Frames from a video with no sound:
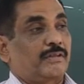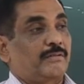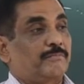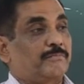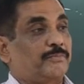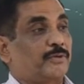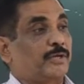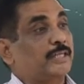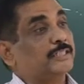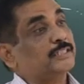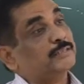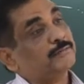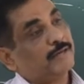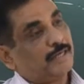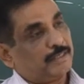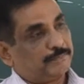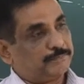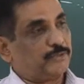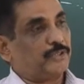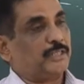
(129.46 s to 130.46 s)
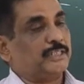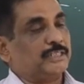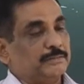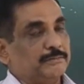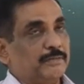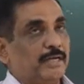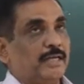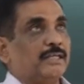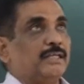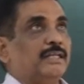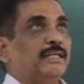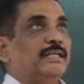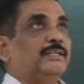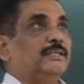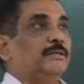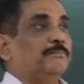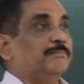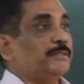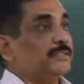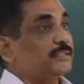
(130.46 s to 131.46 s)
Prakasam alkaline
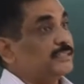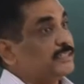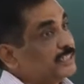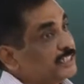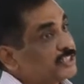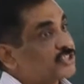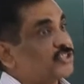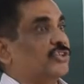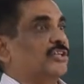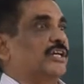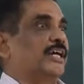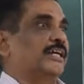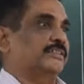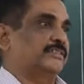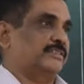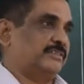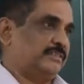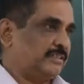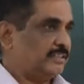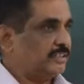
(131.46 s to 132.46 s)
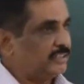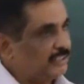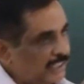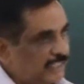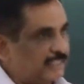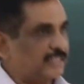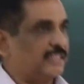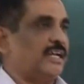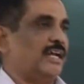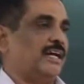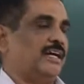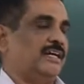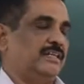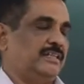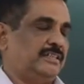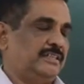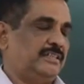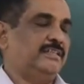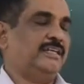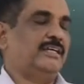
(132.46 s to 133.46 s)
complex in Eastern Ghats, in Andhra.
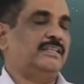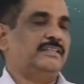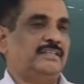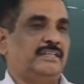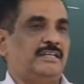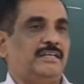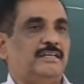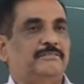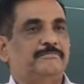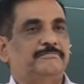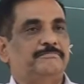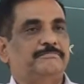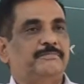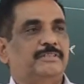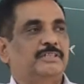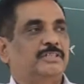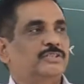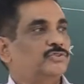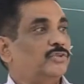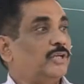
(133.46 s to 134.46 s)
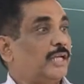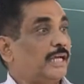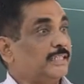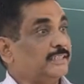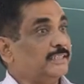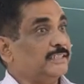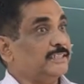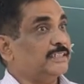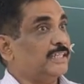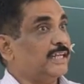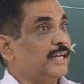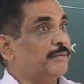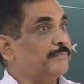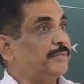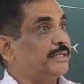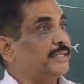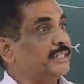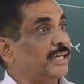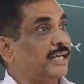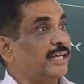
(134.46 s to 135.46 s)
So like this, there are
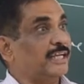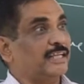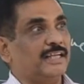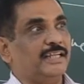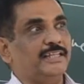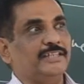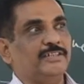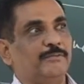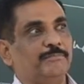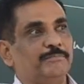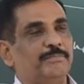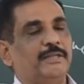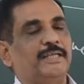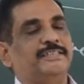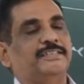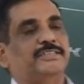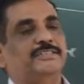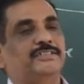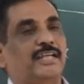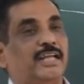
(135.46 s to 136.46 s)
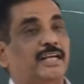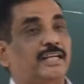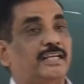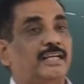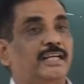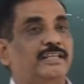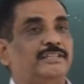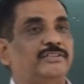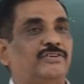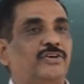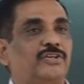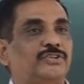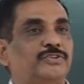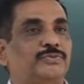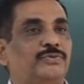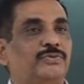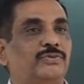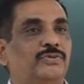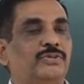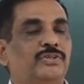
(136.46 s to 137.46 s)
many alkaline complexes or alkaline rocks,
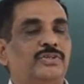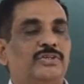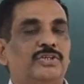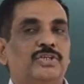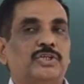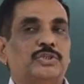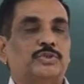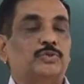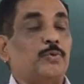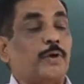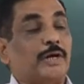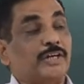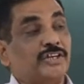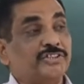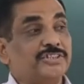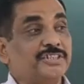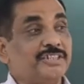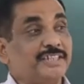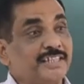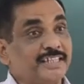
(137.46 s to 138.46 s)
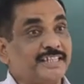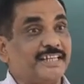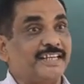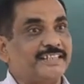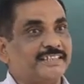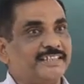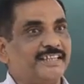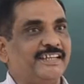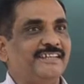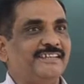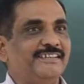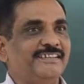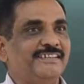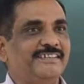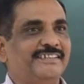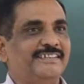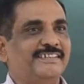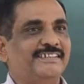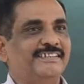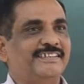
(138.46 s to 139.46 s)
So what does it indicate then?
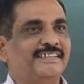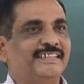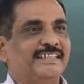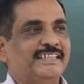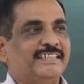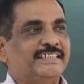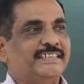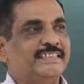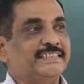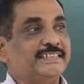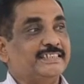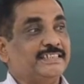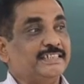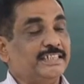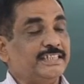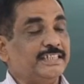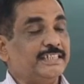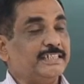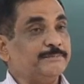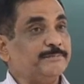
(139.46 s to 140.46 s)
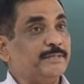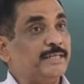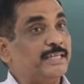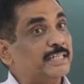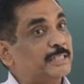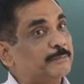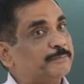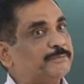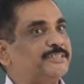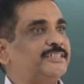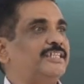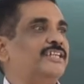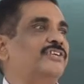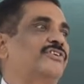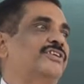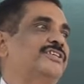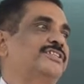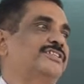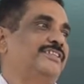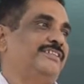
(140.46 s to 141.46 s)
This indicates very deep-seated
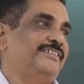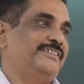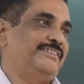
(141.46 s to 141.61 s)
origin.